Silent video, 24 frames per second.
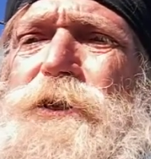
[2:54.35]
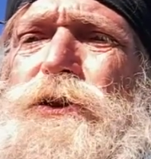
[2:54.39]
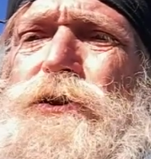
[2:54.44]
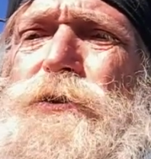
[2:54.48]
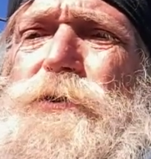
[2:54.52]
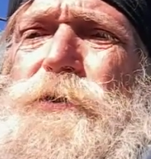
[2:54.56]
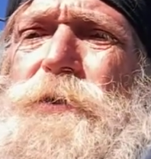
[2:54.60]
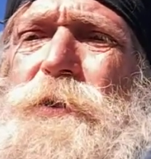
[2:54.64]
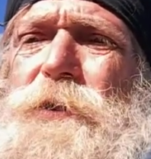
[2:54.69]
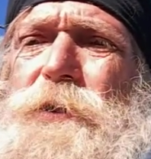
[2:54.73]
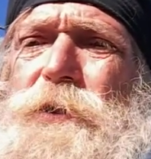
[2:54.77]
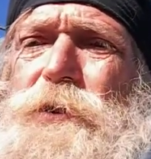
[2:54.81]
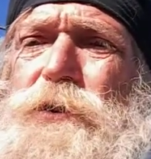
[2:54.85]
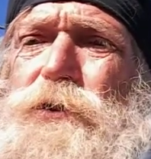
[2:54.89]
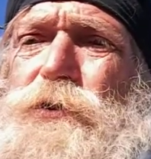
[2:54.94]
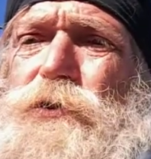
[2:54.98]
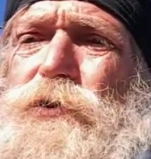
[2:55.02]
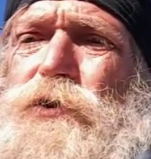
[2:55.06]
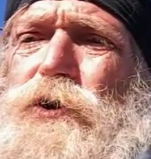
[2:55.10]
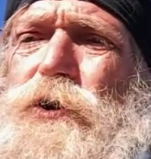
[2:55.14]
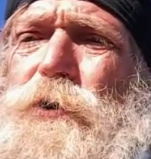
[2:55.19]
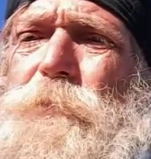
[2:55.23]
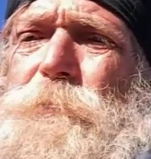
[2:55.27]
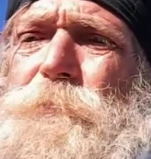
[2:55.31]
and
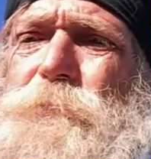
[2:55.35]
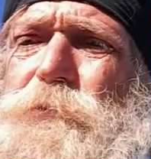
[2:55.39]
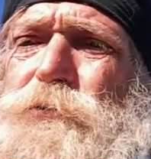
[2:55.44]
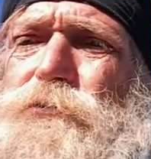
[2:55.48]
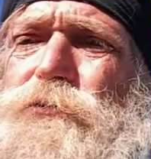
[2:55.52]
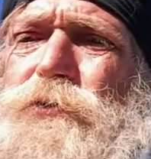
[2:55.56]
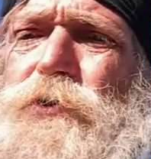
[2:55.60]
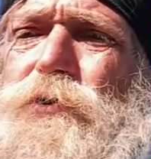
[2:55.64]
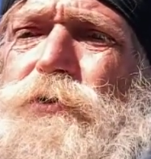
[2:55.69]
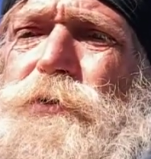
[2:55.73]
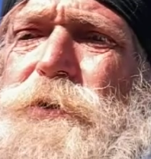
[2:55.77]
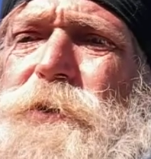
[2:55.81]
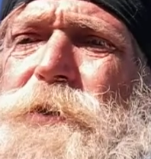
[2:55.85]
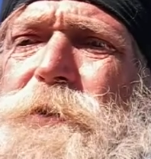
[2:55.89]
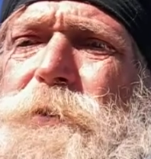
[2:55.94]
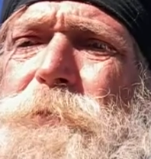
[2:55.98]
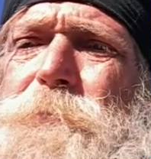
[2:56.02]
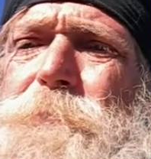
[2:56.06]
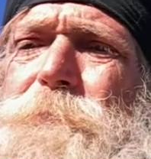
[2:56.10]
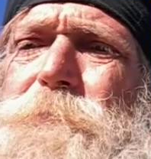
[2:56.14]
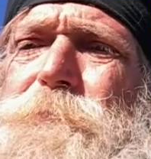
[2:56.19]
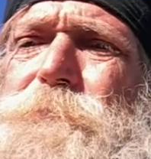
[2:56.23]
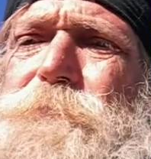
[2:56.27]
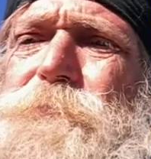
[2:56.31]
Europe grow
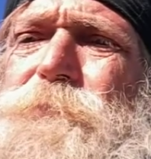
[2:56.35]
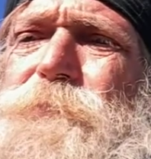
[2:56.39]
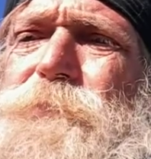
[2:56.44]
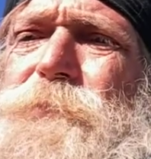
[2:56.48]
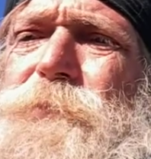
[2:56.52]
dim,